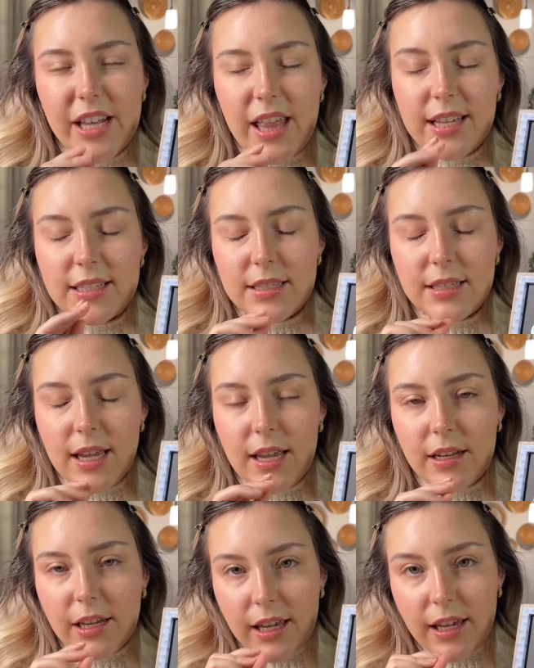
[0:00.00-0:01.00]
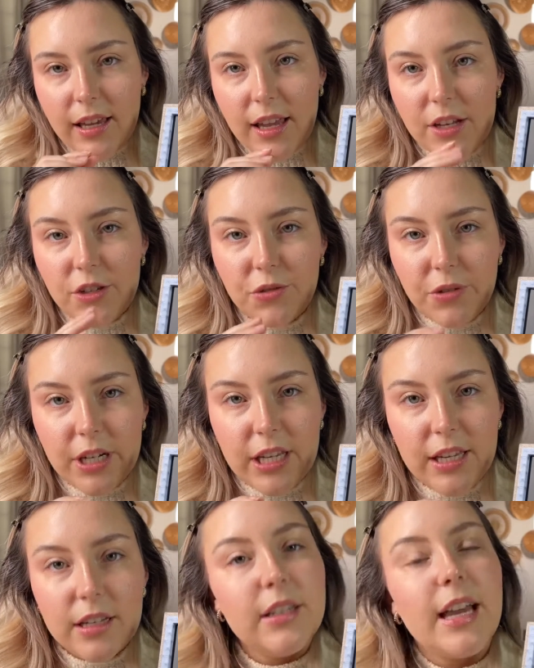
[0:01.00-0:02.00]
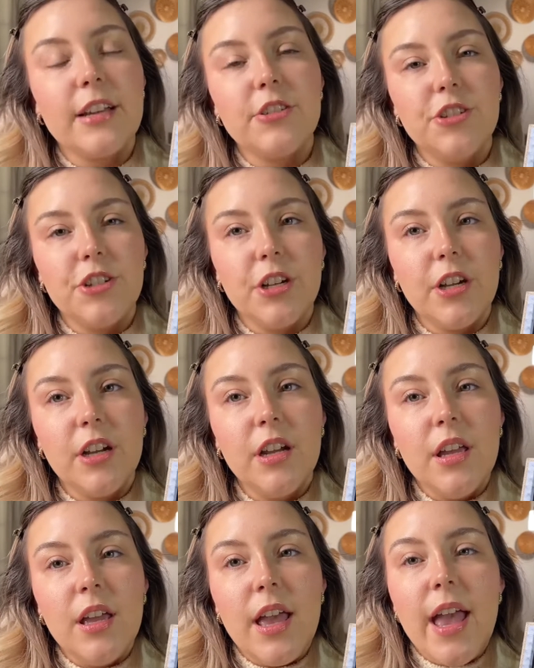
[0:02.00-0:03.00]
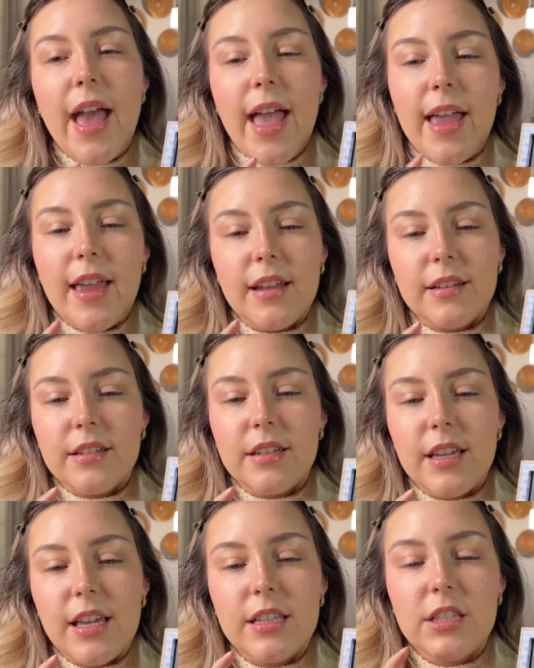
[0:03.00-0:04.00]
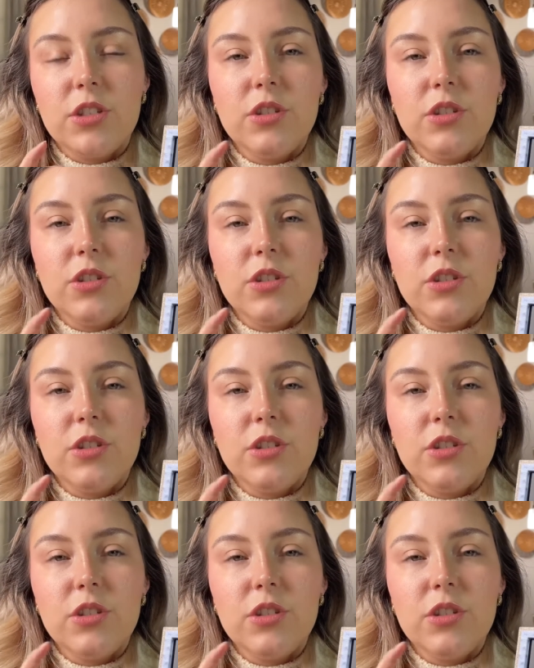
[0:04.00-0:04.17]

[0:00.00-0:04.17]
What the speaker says: like sandy and gritty in texture, and it's